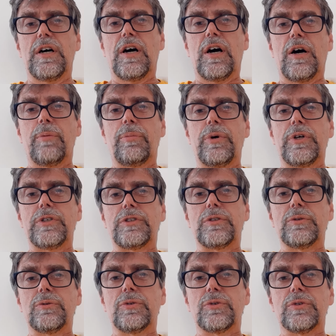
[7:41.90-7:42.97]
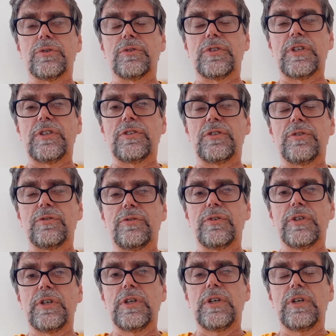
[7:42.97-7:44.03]
our personal sort of sense
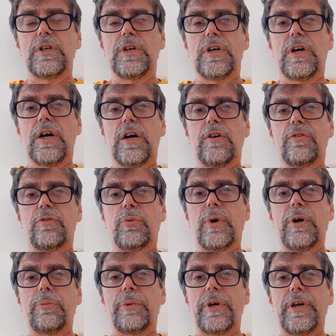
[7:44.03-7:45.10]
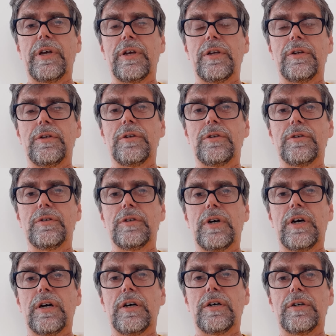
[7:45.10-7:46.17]
of well-being and
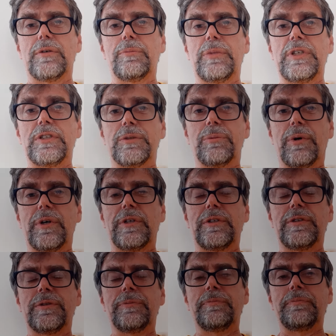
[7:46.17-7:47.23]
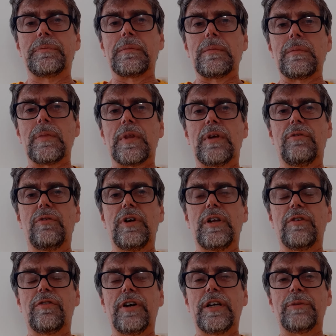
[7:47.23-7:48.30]
peace of mind, can really
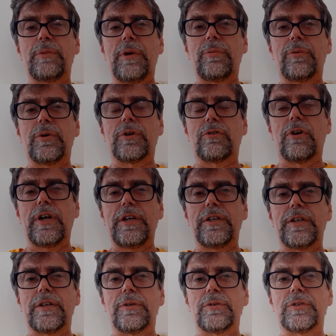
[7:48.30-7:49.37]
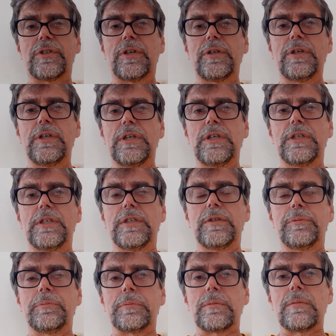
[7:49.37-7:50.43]
affect people a great deal. So
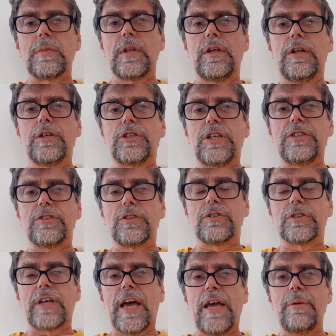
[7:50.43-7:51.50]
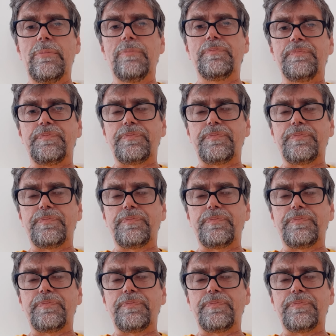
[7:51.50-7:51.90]
Jesus came